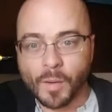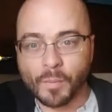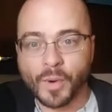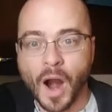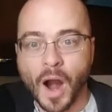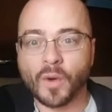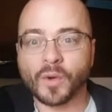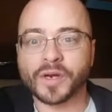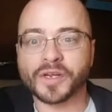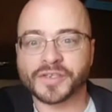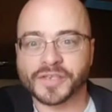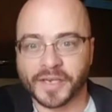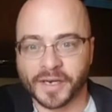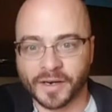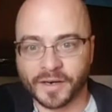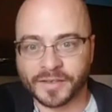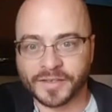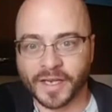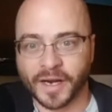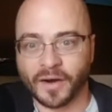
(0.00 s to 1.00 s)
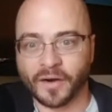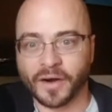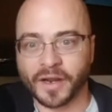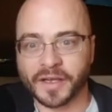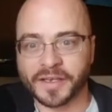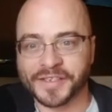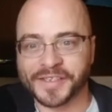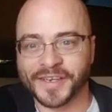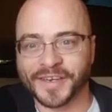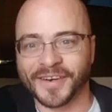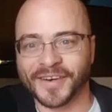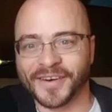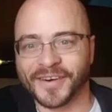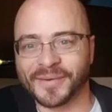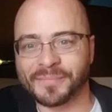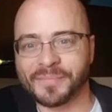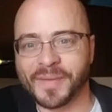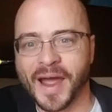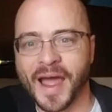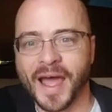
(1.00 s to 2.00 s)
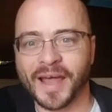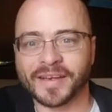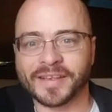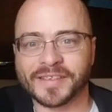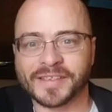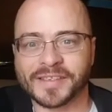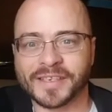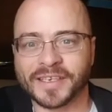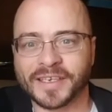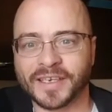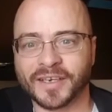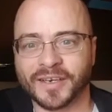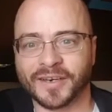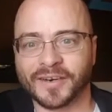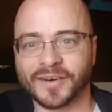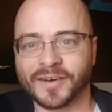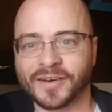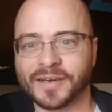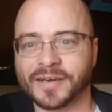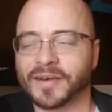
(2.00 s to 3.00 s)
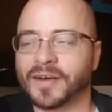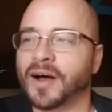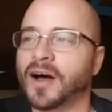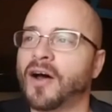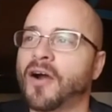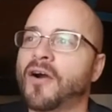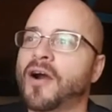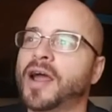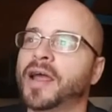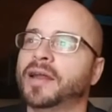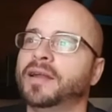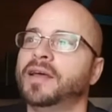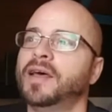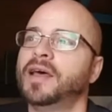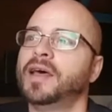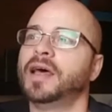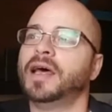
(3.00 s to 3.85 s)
Brown is here. Terry is here. Matt is here. All right.